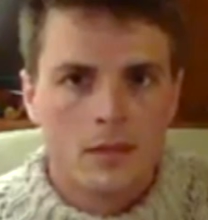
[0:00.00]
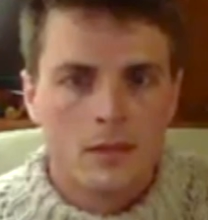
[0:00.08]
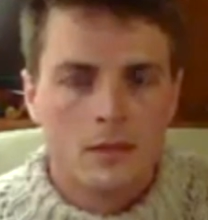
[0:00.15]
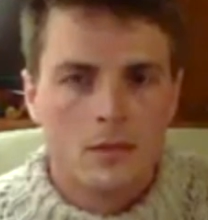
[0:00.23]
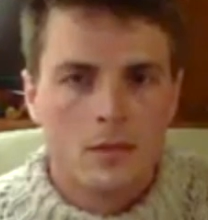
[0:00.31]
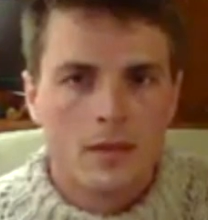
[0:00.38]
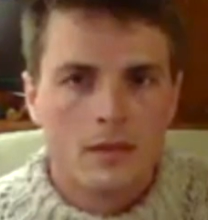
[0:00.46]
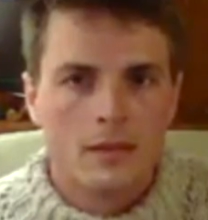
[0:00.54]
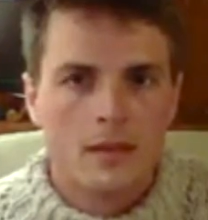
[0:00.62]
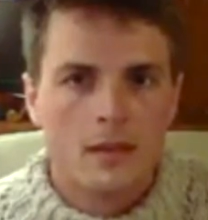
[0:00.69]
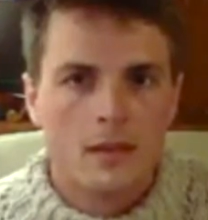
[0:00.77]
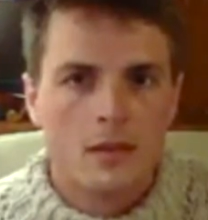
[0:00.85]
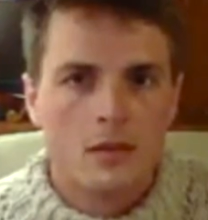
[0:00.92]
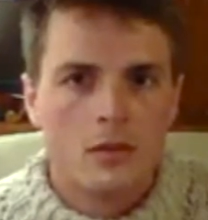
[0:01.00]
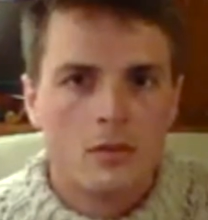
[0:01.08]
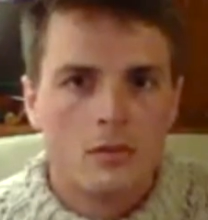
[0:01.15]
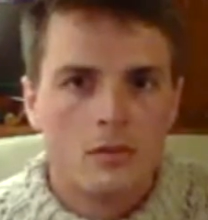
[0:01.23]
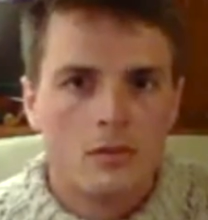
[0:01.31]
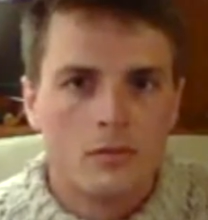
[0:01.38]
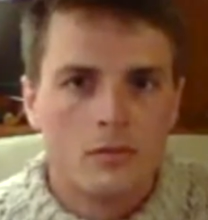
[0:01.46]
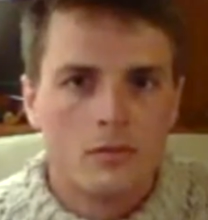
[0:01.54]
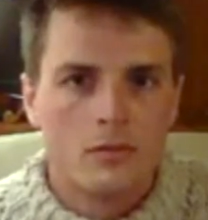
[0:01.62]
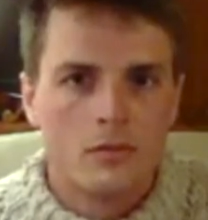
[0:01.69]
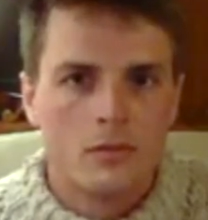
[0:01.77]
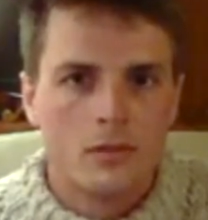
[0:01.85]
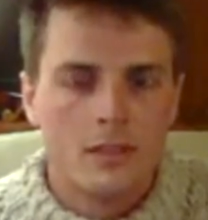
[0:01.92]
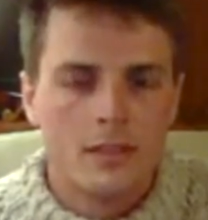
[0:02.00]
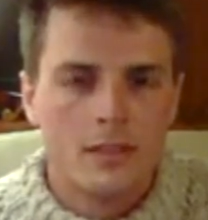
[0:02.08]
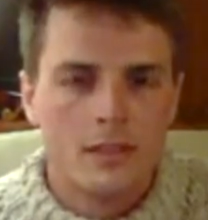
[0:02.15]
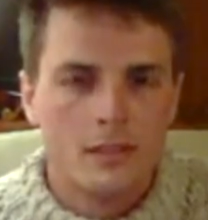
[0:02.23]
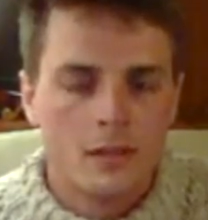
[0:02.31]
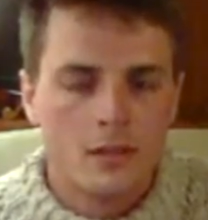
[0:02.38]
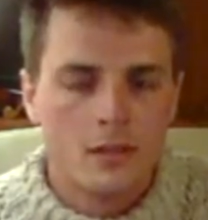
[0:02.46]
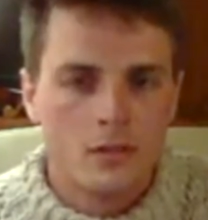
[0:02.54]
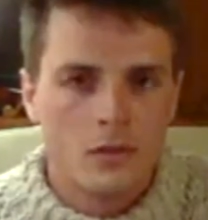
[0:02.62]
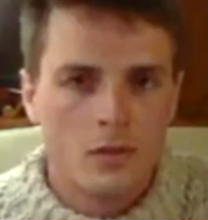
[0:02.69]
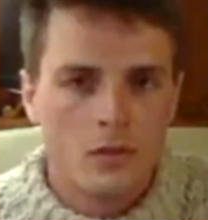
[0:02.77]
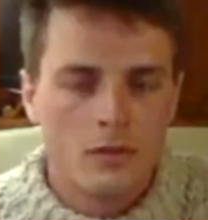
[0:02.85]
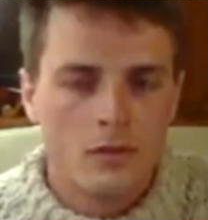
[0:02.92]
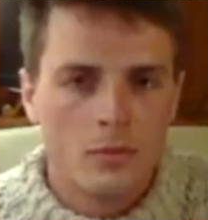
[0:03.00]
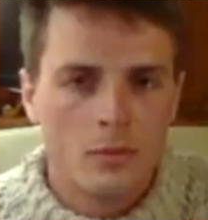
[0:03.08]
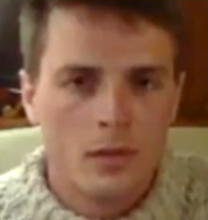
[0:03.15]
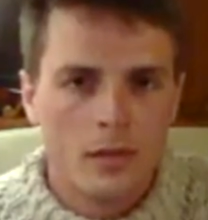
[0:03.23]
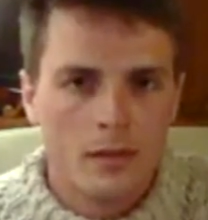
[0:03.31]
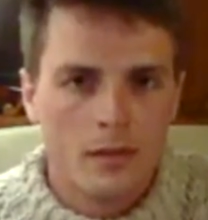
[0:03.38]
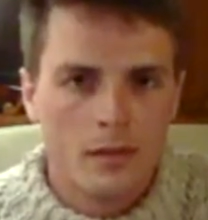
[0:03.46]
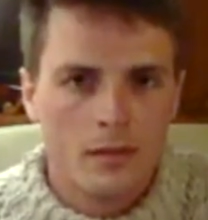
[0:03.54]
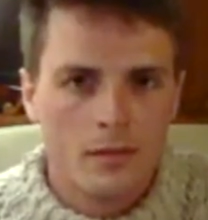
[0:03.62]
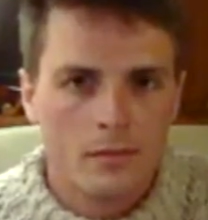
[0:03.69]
as you exhale, release the control of your breath